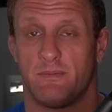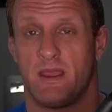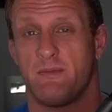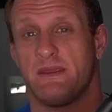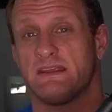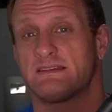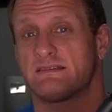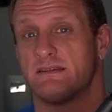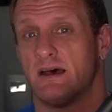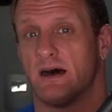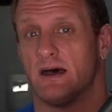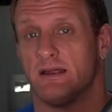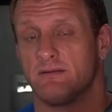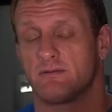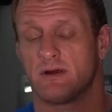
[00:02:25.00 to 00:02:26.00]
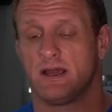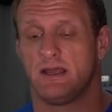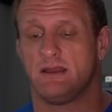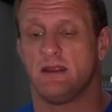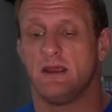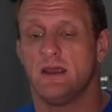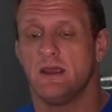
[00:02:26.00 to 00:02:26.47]
maybe it's not,
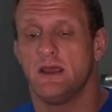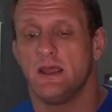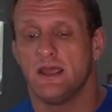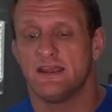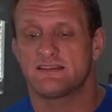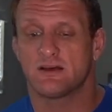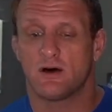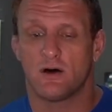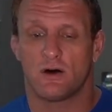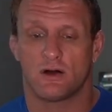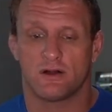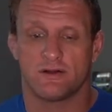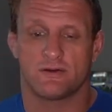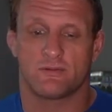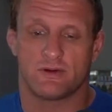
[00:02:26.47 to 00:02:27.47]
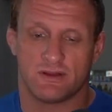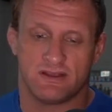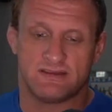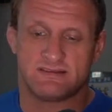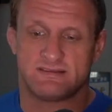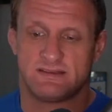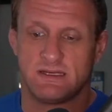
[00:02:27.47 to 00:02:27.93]
right? It's hard to
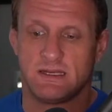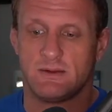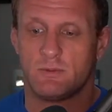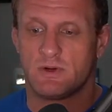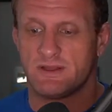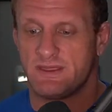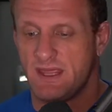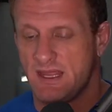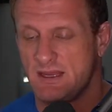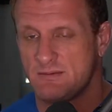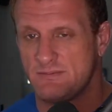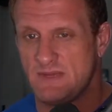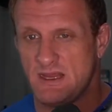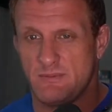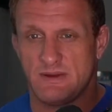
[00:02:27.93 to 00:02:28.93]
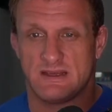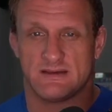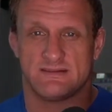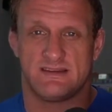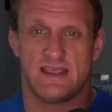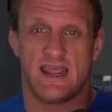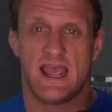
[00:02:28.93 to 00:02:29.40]
really see with AMD
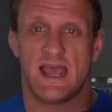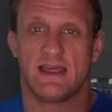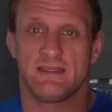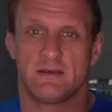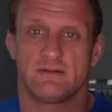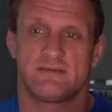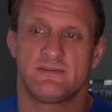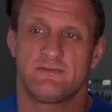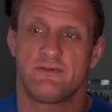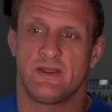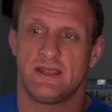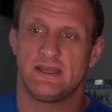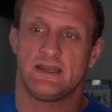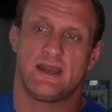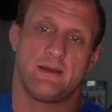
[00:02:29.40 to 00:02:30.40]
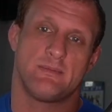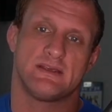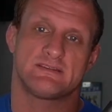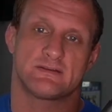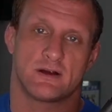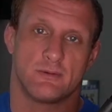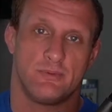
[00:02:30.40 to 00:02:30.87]
because they had those inflated
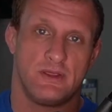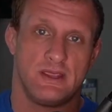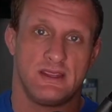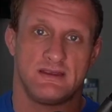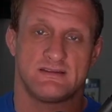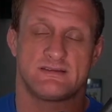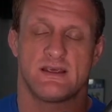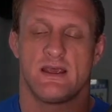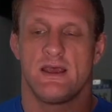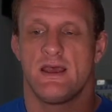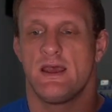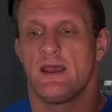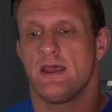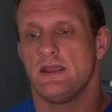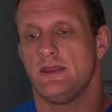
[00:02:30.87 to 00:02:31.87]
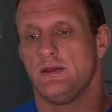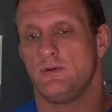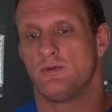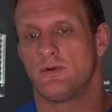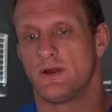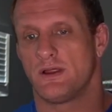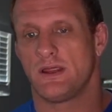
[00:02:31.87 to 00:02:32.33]
MSRPs
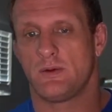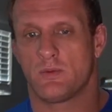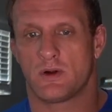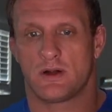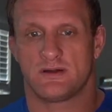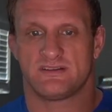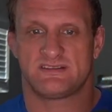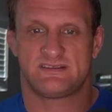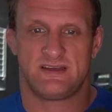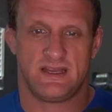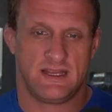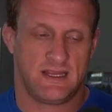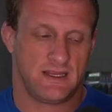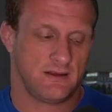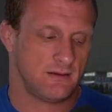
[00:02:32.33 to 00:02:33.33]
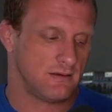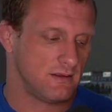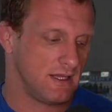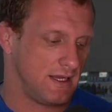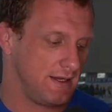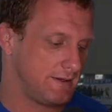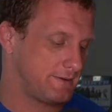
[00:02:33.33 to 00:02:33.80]
you really weren't seeing
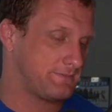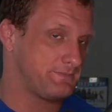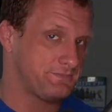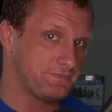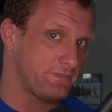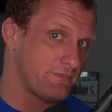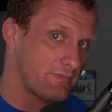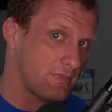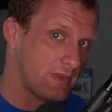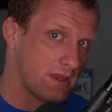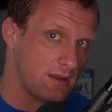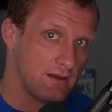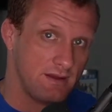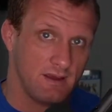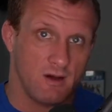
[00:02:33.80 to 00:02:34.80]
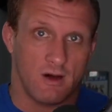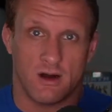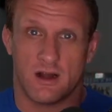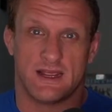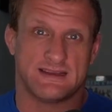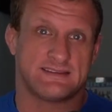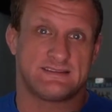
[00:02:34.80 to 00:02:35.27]
like
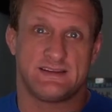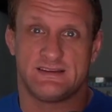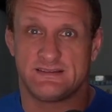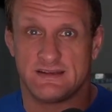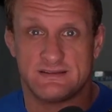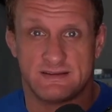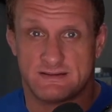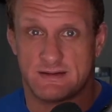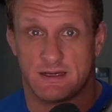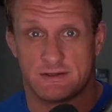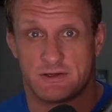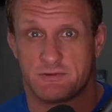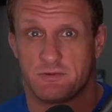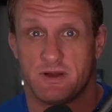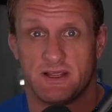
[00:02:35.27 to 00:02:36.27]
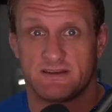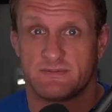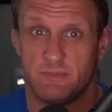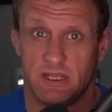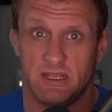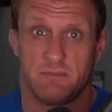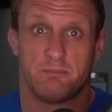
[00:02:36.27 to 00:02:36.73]
RX 6600 rigs
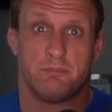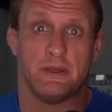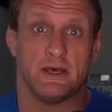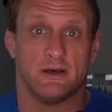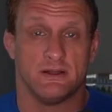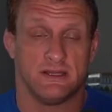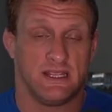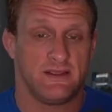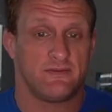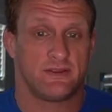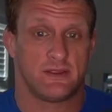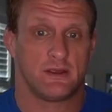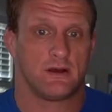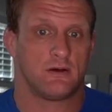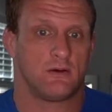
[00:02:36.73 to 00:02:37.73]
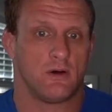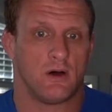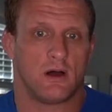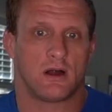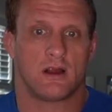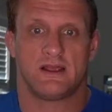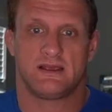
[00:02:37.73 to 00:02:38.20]
being built, even though
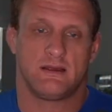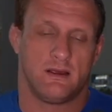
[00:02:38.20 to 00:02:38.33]
RX,